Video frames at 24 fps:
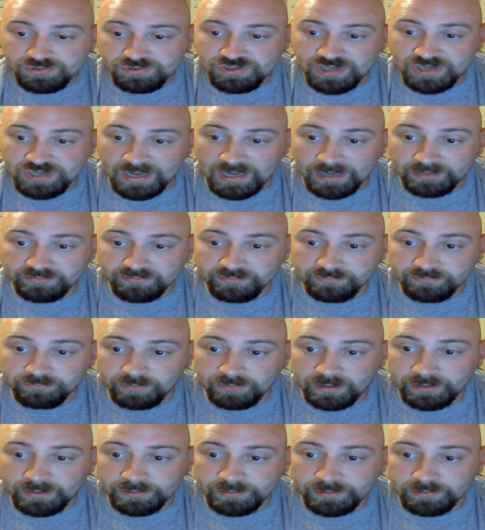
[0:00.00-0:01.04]
Jackson
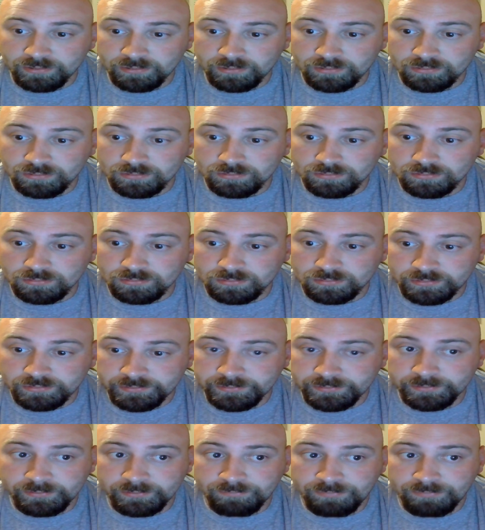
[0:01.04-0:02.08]
Riker
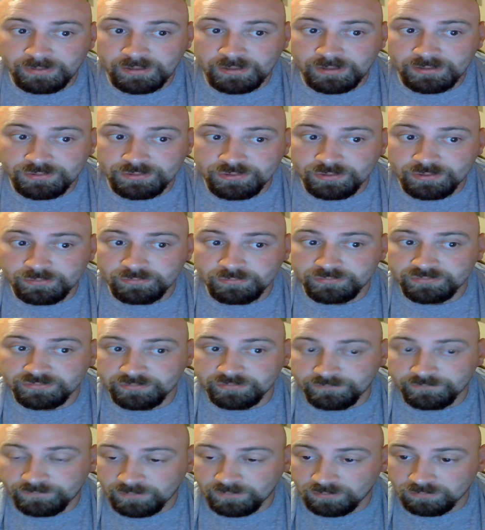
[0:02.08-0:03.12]
could be used
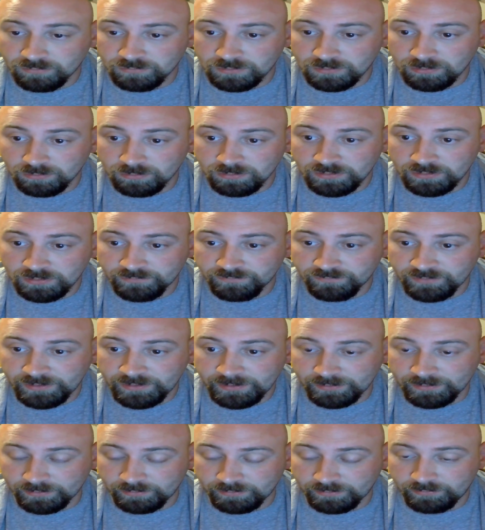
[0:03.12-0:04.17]
to fill a role if
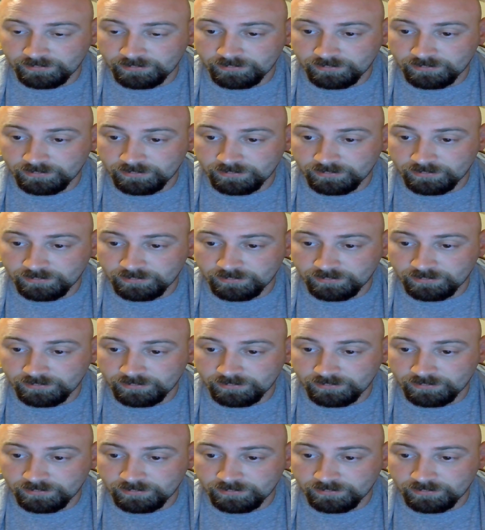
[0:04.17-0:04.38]
needed.